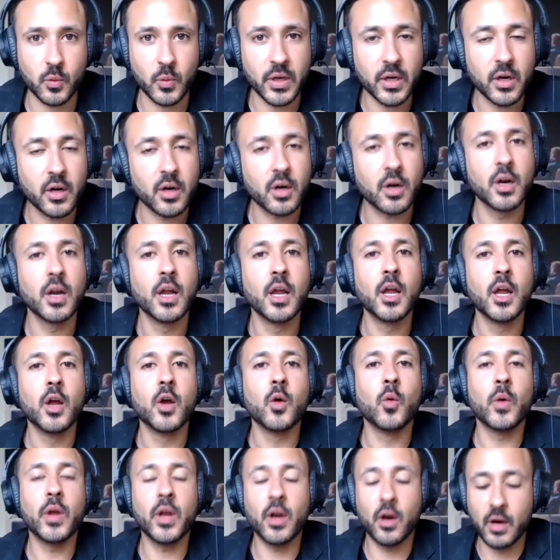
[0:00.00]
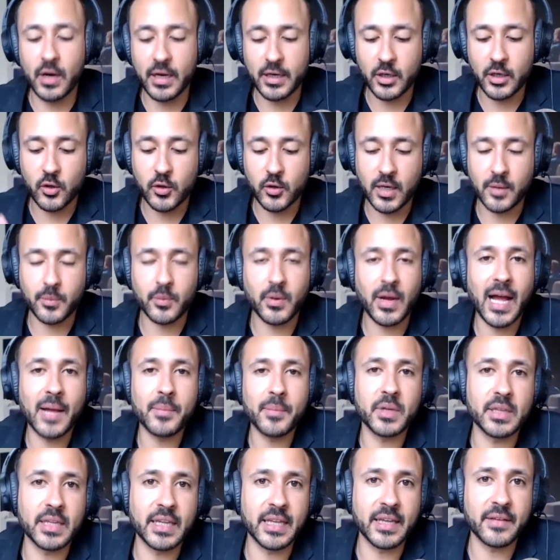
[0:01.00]
We are incredible. I
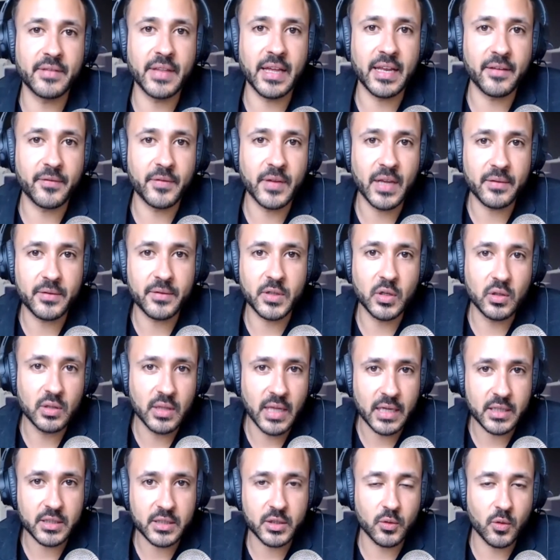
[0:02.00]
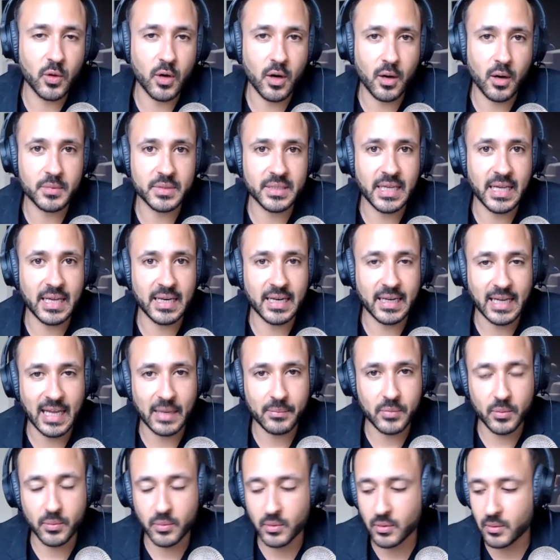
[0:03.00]
believe that if you have 2 legs, 2 arms, and a
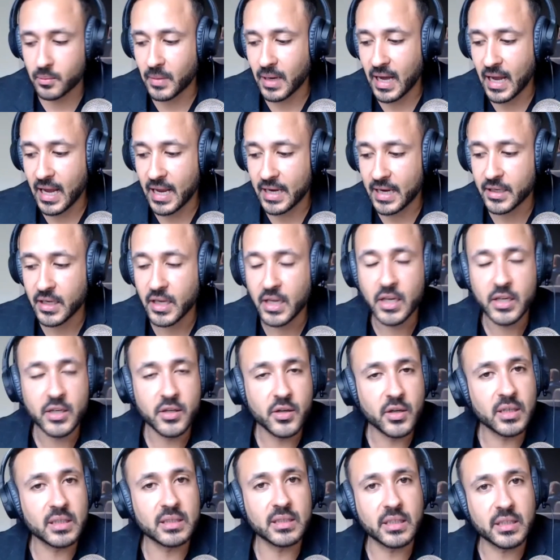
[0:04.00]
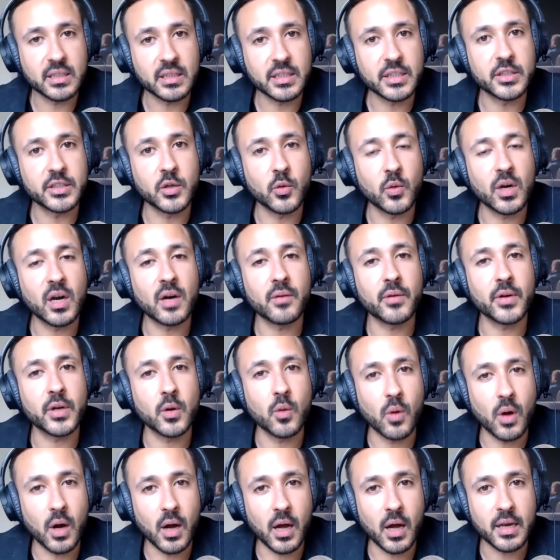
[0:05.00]
capable mind, you can literally do whatever you
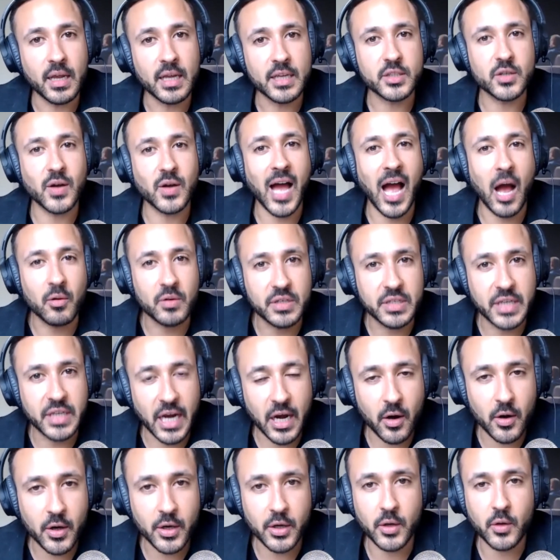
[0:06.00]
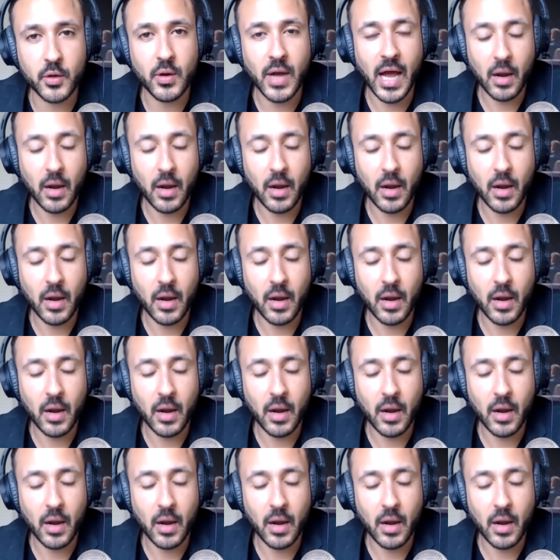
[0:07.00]
want. So how dare you